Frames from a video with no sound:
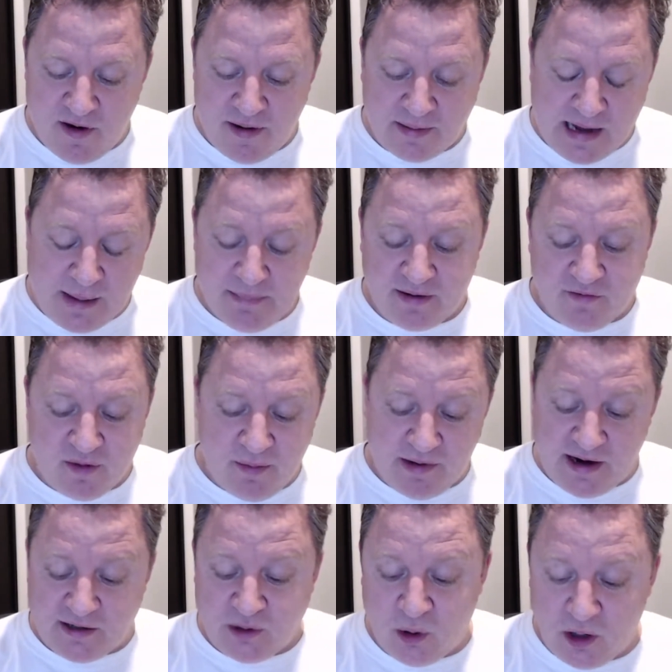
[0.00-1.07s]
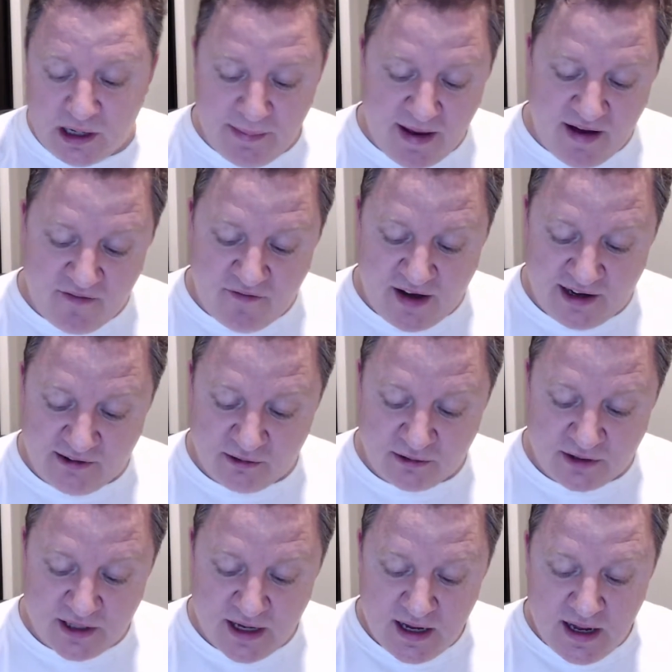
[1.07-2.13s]
where I'm coming from when I talk about
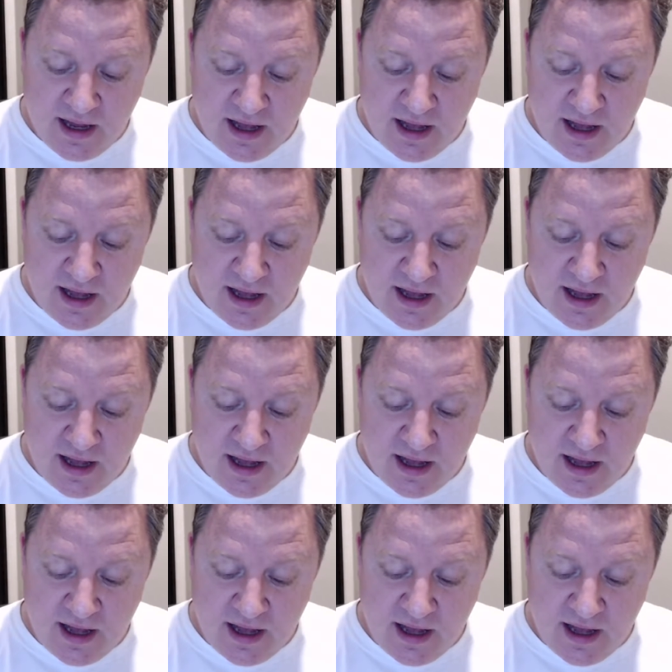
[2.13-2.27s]
funnels,